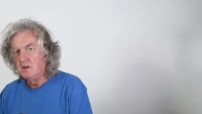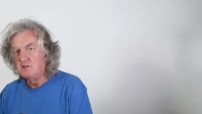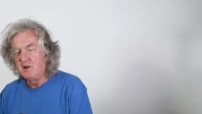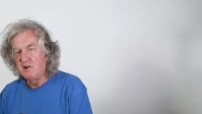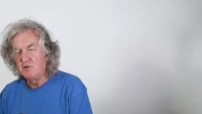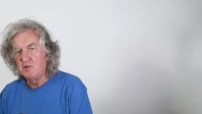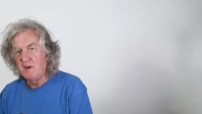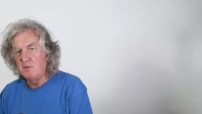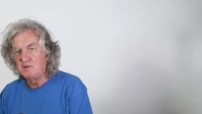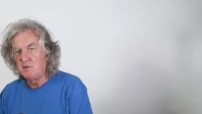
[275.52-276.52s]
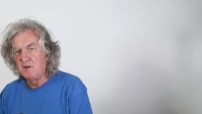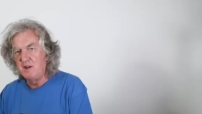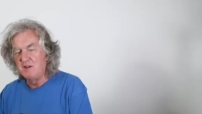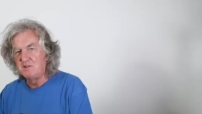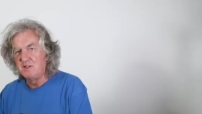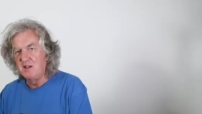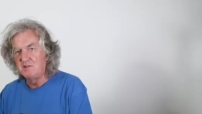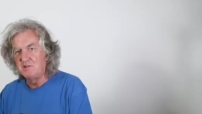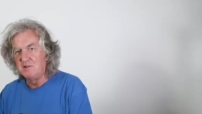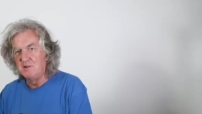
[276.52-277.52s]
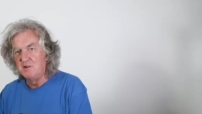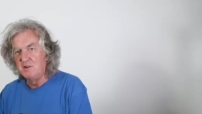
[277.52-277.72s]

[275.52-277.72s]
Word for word: Is there? I thought the bet was on bananas and custard.